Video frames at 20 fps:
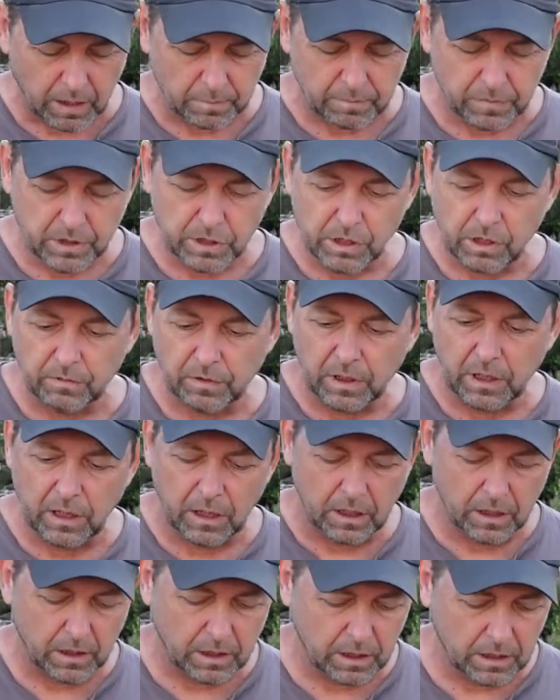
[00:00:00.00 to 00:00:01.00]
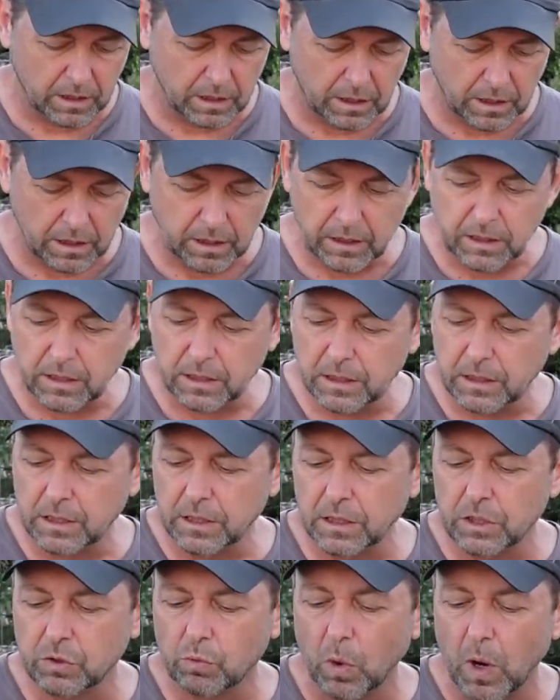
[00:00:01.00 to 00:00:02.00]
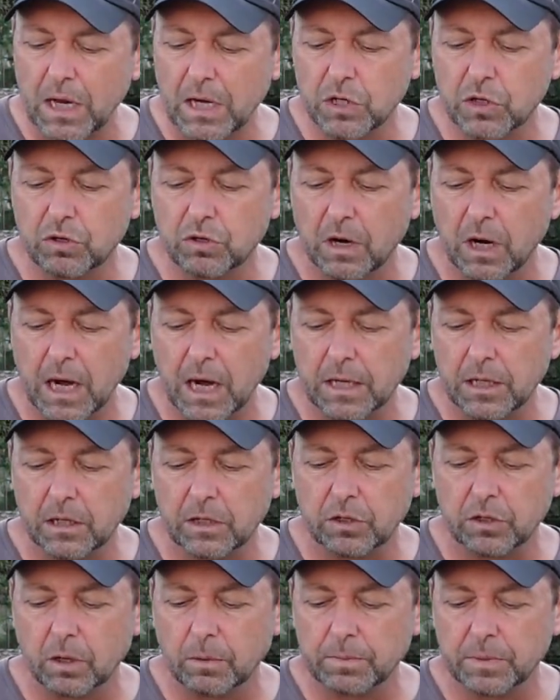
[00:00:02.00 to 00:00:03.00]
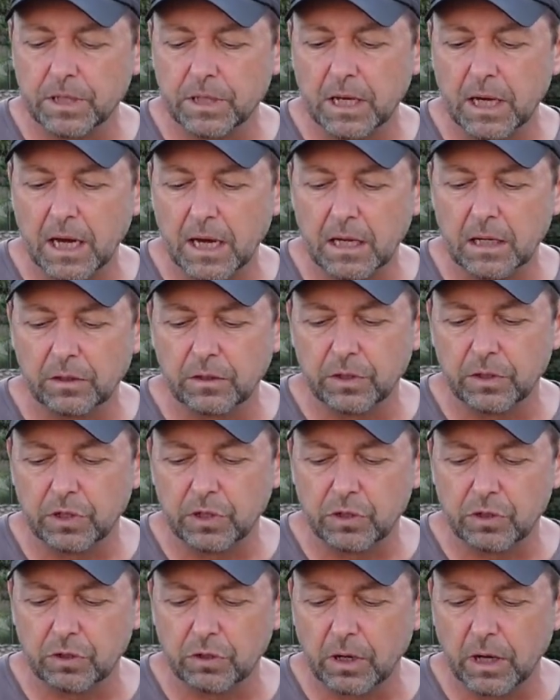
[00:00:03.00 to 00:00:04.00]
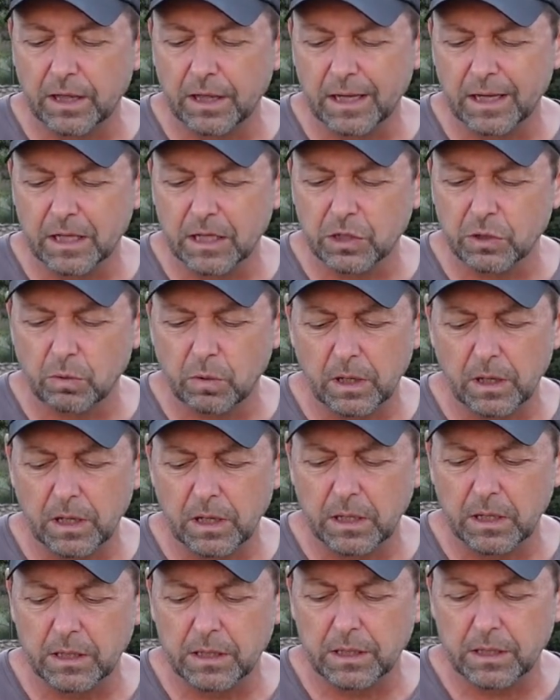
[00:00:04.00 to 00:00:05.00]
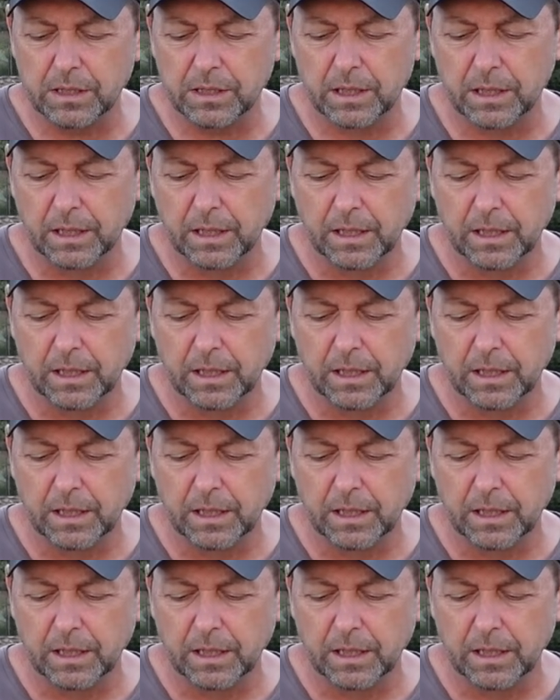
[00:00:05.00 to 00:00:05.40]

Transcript: This over here is, when dried, it drops down to, I think this one is,